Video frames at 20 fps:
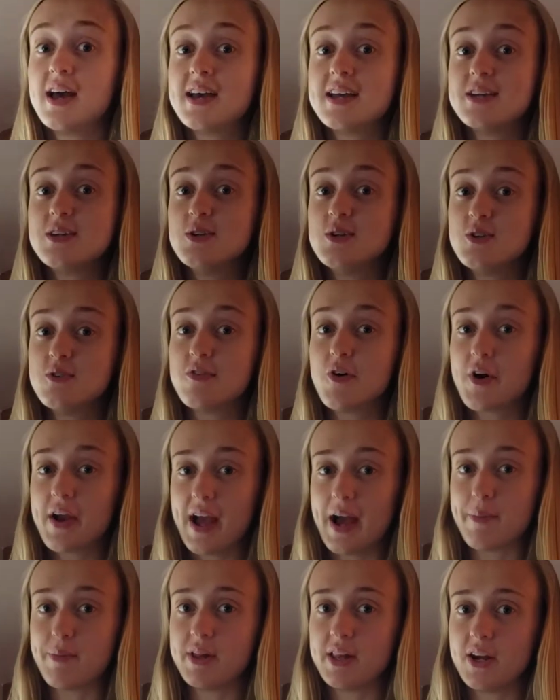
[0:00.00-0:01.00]
new
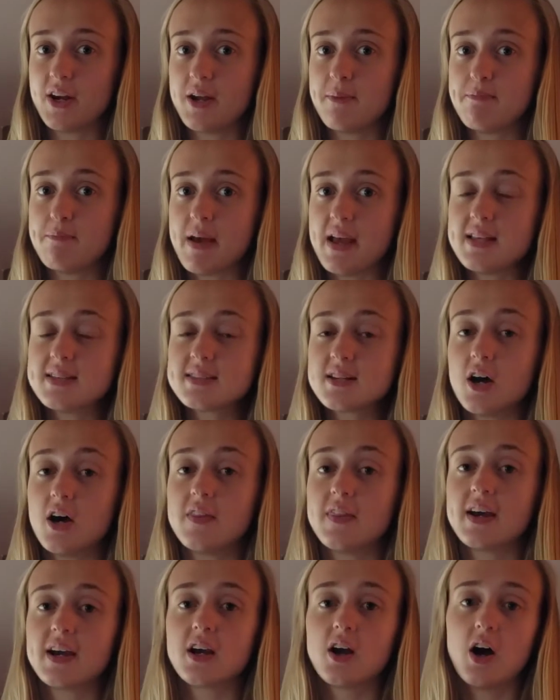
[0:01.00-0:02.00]
vocabulary based on
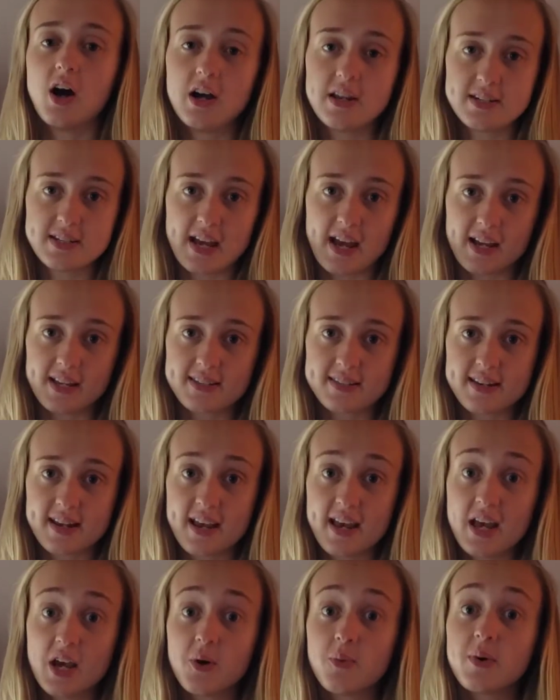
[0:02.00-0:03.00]
the context
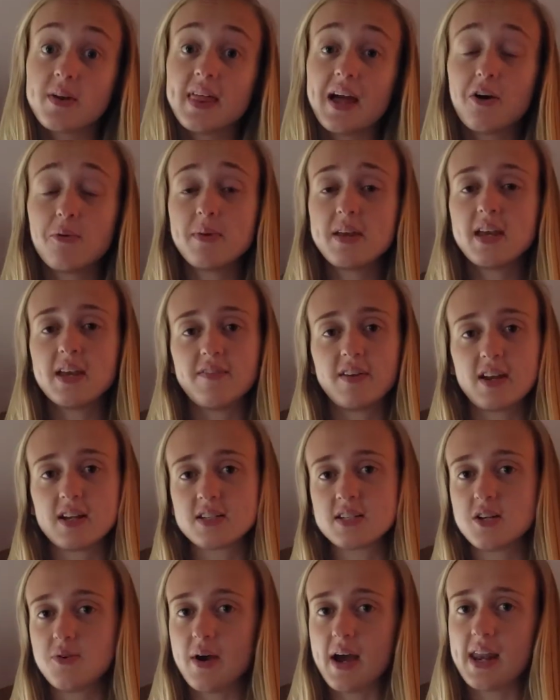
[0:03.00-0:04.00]
without me giving it
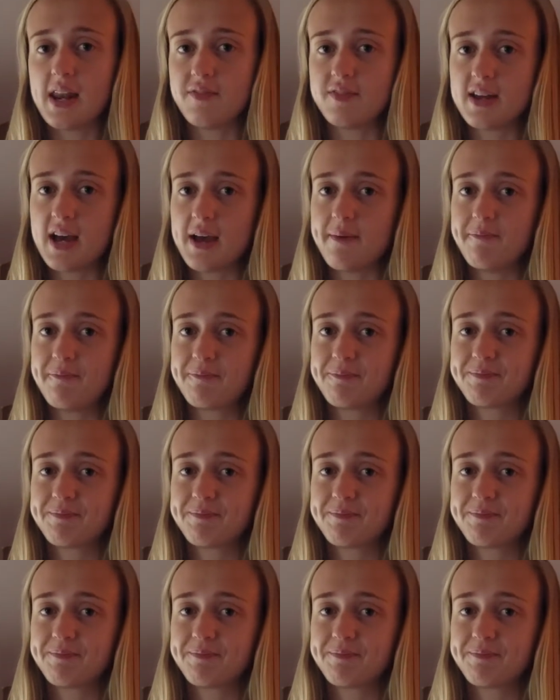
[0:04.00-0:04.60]
to you ahead of time.